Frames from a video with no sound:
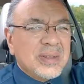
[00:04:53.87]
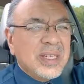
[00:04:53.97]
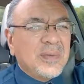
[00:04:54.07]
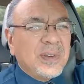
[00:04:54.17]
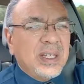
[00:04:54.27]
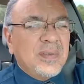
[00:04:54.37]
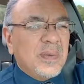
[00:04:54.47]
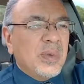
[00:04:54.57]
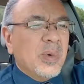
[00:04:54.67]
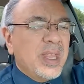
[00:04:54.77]
differently
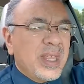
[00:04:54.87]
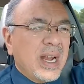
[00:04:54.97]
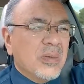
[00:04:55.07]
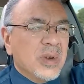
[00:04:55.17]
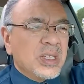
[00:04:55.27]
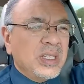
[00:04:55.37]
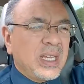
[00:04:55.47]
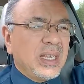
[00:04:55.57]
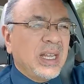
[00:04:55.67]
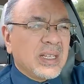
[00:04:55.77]
from the way that I originally
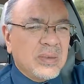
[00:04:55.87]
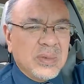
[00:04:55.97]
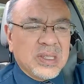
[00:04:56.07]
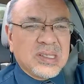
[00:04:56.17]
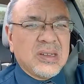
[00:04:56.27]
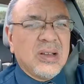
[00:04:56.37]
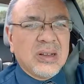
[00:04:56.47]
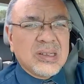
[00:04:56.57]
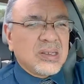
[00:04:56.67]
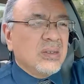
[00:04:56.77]
connected with the
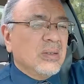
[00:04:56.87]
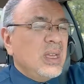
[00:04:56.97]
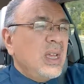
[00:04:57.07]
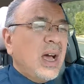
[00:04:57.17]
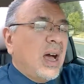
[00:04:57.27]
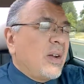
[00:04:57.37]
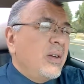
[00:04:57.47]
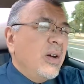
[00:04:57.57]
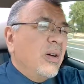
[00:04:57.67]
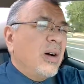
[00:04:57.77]
song. So I
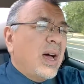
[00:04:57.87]
don't know.